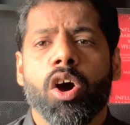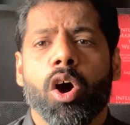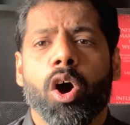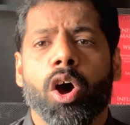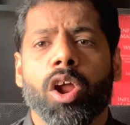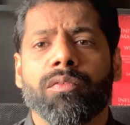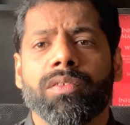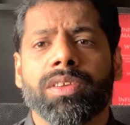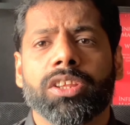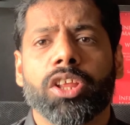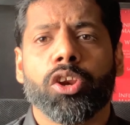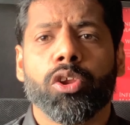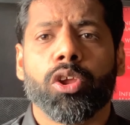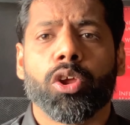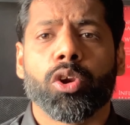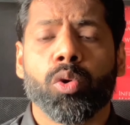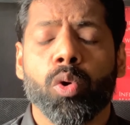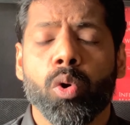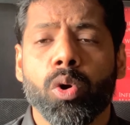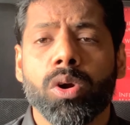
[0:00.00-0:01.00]
or whether
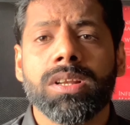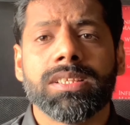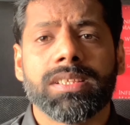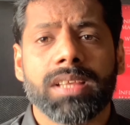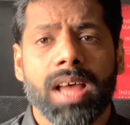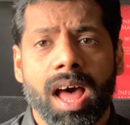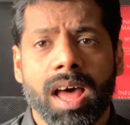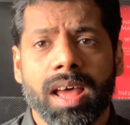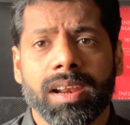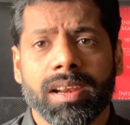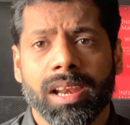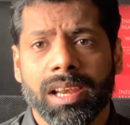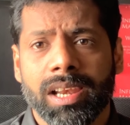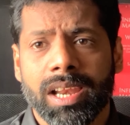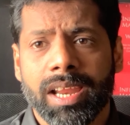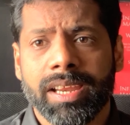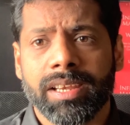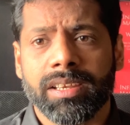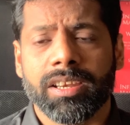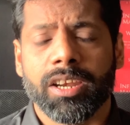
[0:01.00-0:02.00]
your goals are
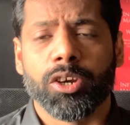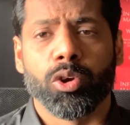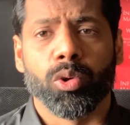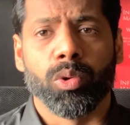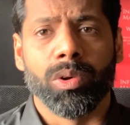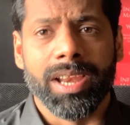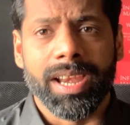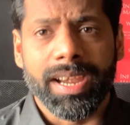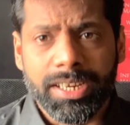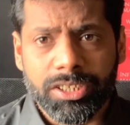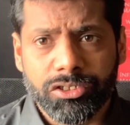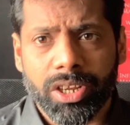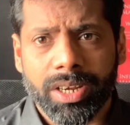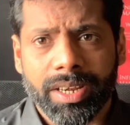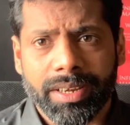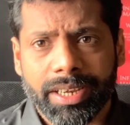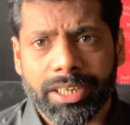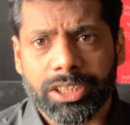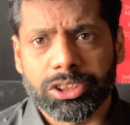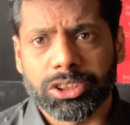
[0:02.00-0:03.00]
related to lead
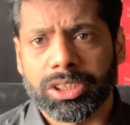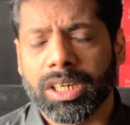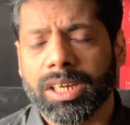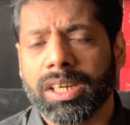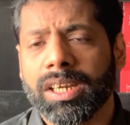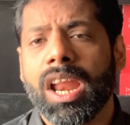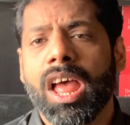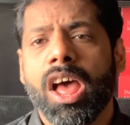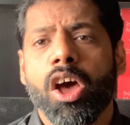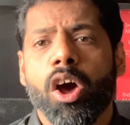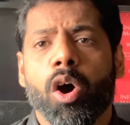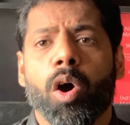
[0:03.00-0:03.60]
generation,